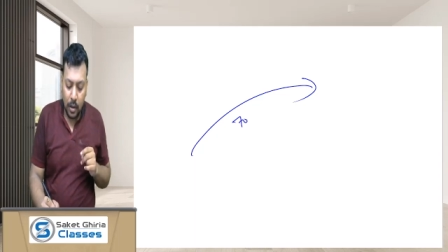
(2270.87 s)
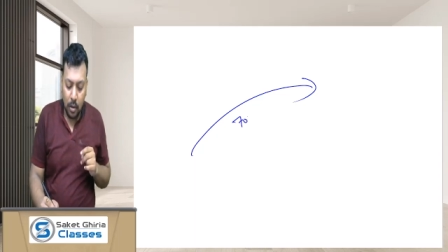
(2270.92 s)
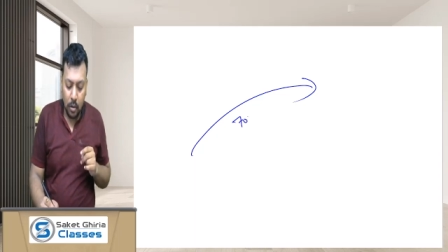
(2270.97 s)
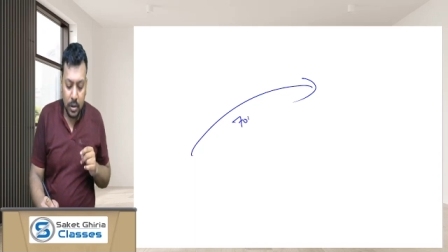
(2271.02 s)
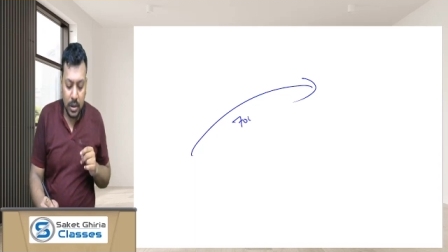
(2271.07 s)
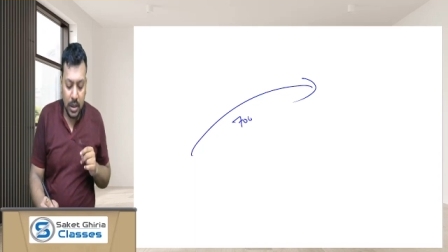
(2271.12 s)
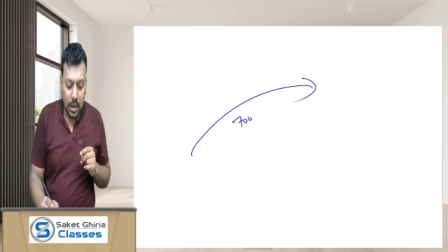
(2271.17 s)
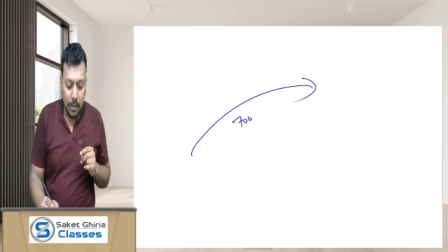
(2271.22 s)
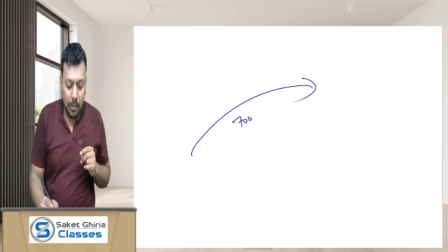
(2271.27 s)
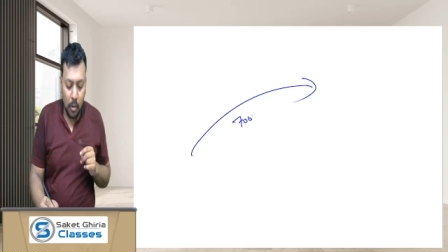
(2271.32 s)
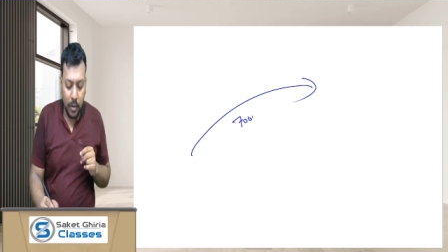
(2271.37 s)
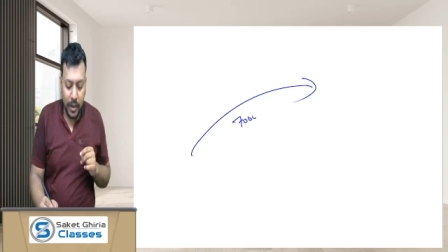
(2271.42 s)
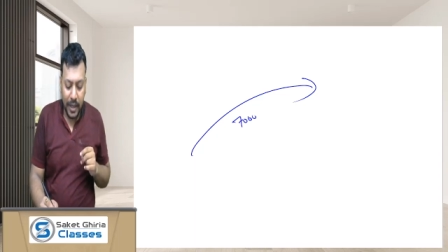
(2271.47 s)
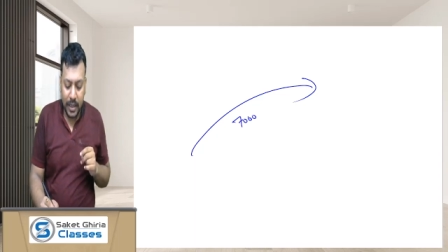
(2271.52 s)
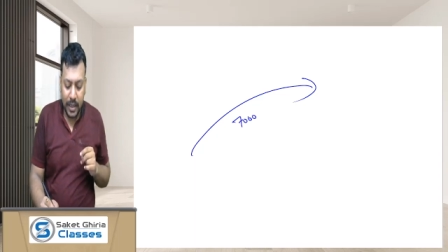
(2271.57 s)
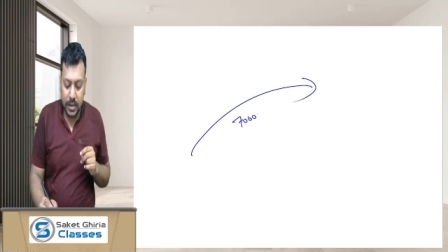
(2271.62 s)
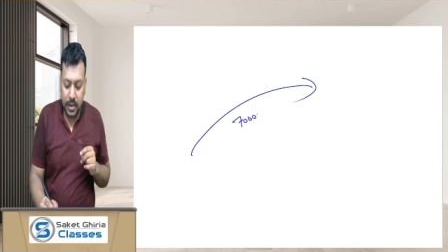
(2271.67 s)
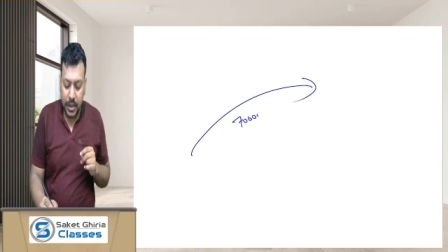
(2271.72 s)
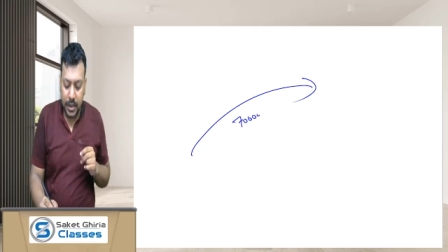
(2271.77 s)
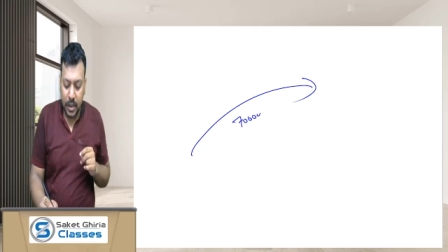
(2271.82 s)

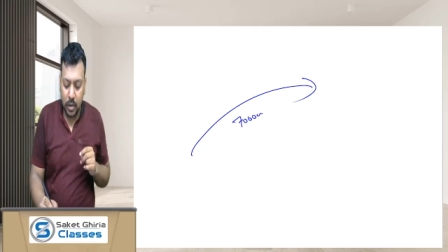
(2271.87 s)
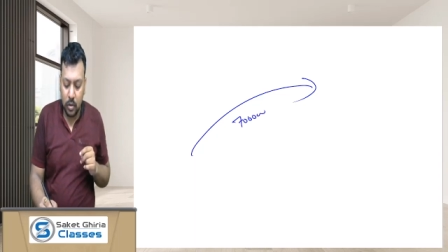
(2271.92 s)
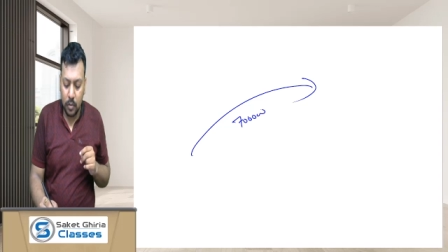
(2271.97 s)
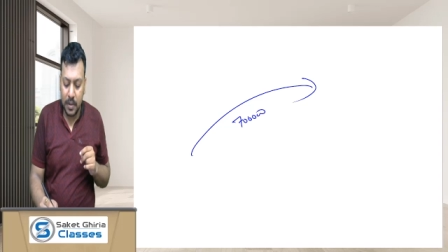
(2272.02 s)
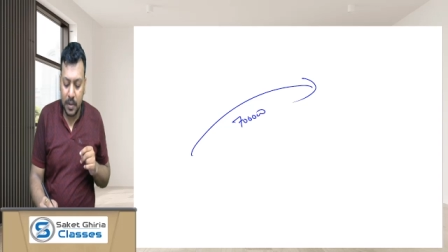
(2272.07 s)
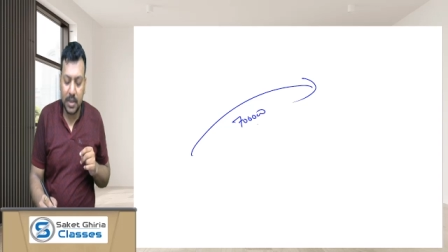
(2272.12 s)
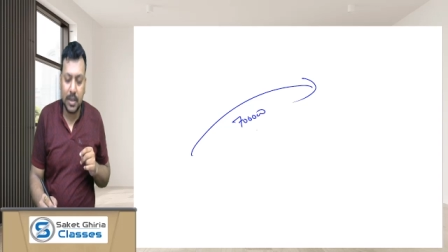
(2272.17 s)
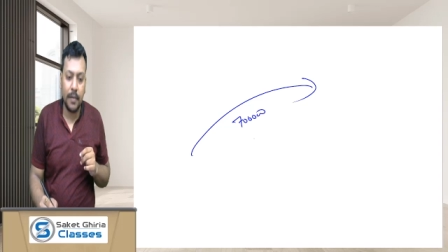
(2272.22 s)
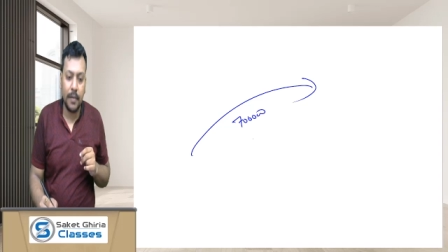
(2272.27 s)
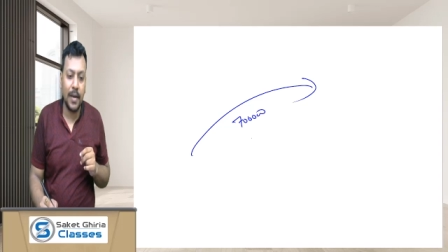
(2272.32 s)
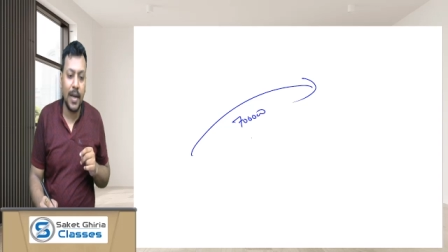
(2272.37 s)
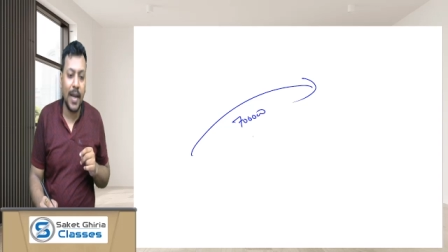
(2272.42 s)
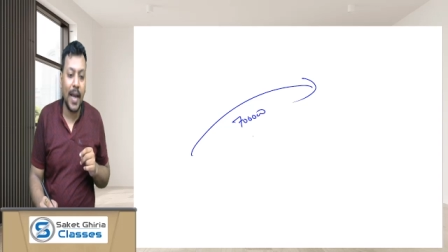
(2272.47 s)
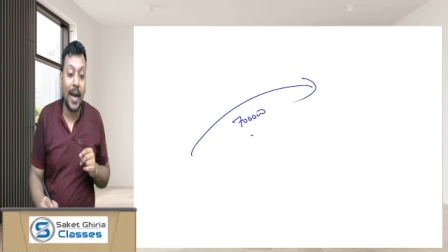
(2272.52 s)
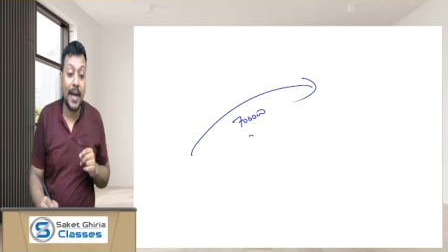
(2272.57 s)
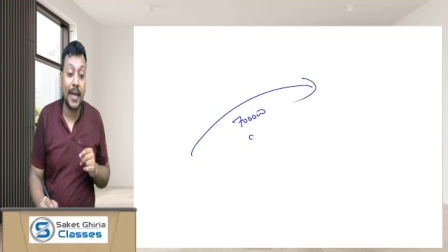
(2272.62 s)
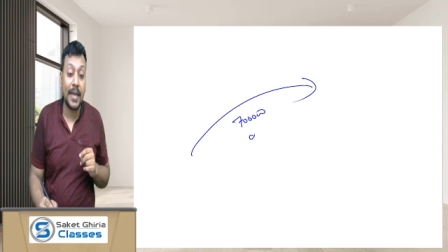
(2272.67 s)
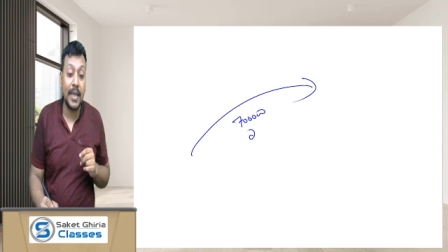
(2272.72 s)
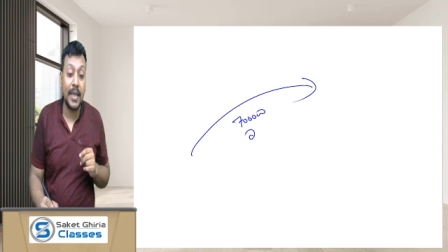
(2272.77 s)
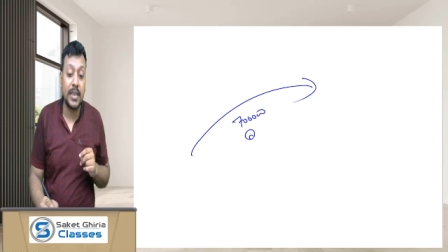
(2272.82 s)

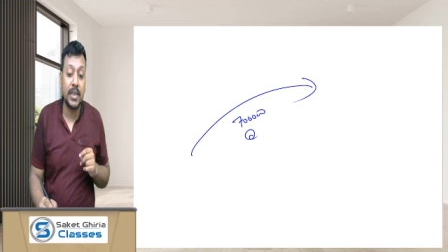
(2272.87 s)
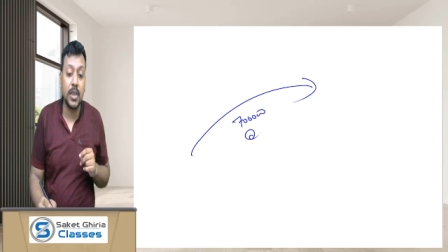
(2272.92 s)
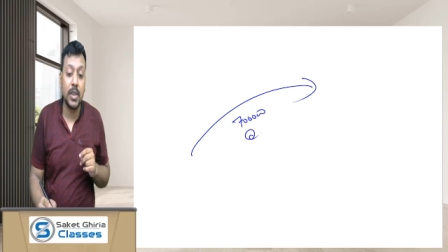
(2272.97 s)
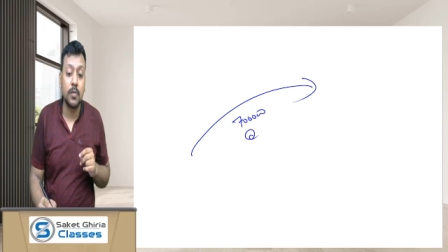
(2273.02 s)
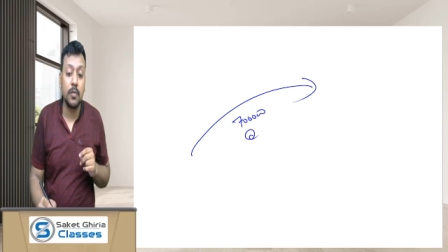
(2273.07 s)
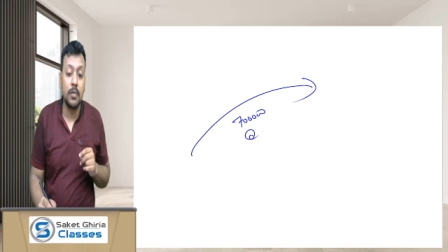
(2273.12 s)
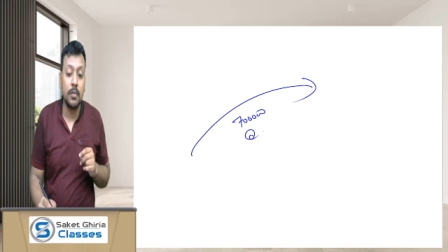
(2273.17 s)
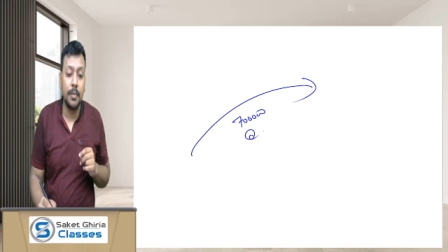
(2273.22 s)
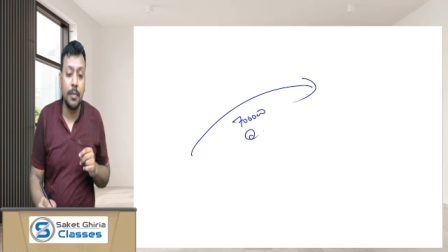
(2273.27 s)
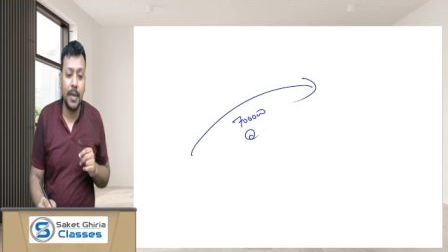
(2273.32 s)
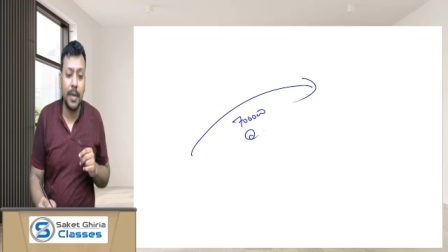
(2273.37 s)
TCS will